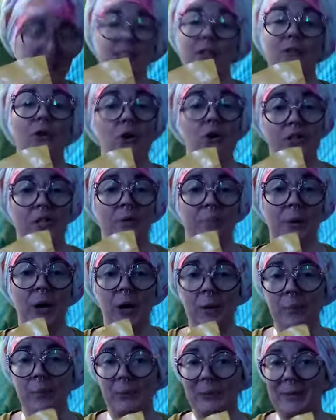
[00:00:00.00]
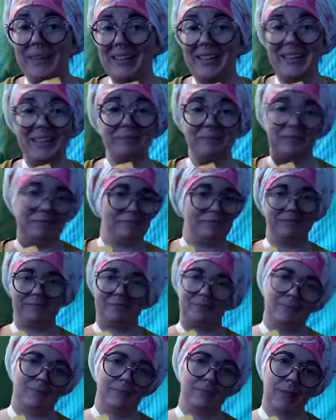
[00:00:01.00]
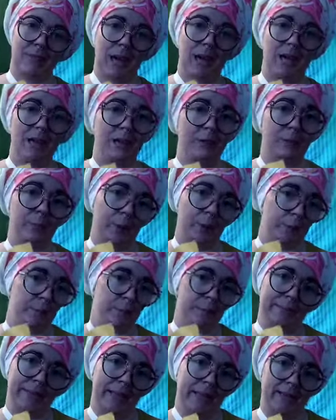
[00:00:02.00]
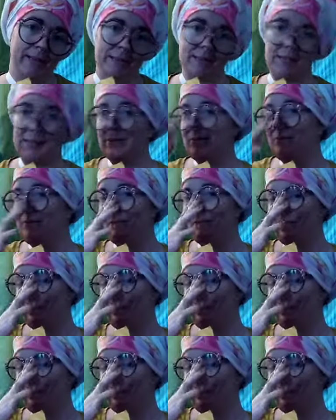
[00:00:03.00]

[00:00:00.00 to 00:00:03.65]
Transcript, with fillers: lots of orange and purple. Really, I love purple plants.